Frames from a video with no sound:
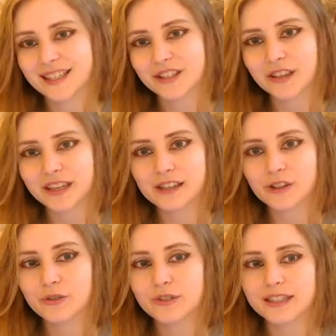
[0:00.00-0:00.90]
So that
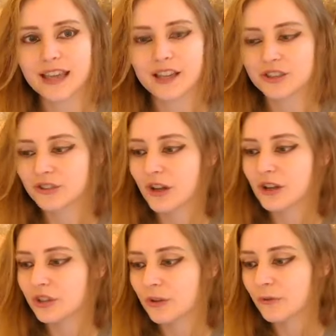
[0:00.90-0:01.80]
concludes the
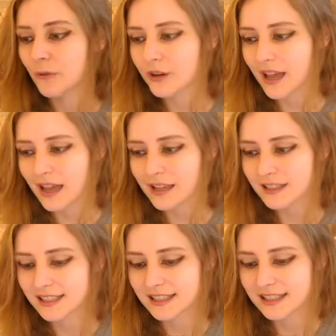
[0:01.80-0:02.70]
astrological
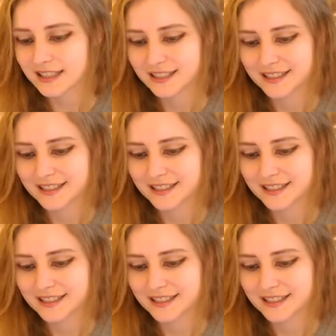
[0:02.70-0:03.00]
forecast.